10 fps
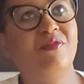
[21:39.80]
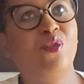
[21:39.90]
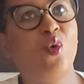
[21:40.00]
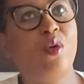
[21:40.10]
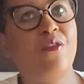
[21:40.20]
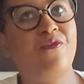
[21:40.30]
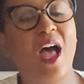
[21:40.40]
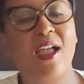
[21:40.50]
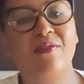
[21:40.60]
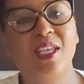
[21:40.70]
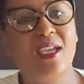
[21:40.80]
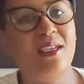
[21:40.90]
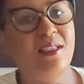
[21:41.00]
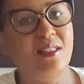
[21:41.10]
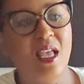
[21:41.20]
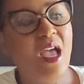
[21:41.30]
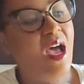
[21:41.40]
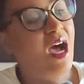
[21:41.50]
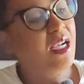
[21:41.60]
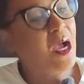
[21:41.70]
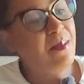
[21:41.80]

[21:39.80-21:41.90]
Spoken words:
4 or 5 days. I come